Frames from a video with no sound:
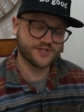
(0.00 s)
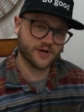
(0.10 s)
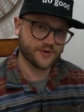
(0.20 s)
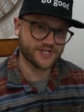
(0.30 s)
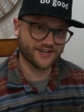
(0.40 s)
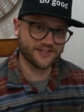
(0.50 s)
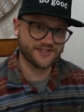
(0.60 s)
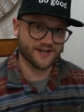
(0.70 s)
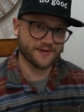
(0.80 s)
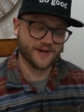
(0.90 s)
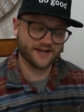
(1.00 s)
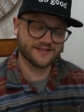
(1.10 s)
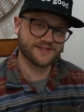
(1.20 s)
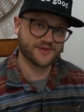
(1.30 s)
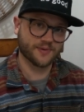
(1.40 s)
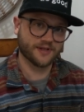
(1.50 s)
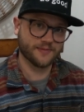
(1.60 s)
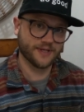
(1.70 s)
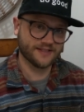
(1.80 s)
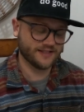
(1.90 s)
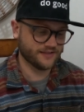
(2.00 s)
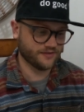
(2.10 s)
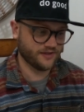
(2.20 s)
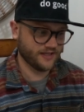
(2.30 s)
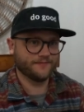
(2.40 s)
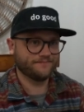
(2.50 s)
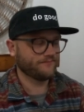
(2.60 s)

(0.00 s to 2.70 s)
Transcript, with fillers: which I wish I could talk about because it's a really big deal.